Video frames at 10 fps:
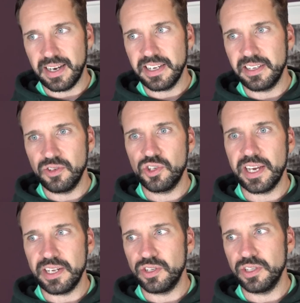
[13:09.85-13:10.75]
I can
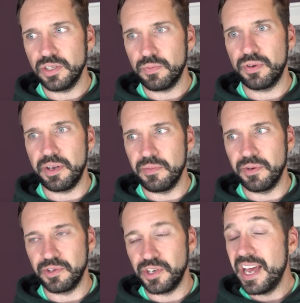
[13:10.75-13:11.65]
change into pretty
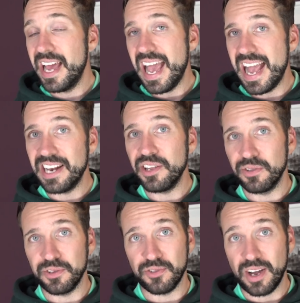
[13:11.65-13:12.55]
much any
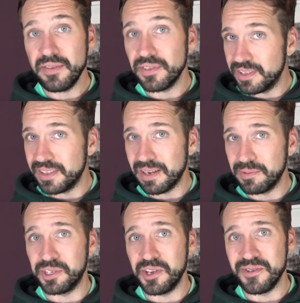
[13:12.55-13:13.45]
other driver than that
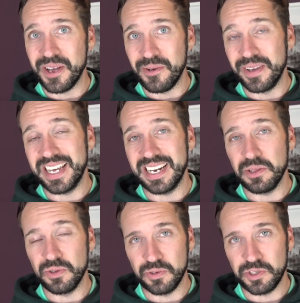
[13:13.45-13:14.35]
Mizuno and get
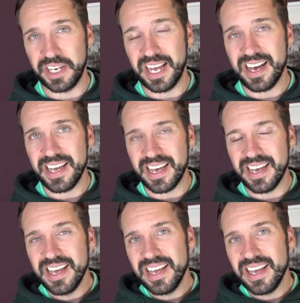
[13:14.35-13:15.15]
it launching higher.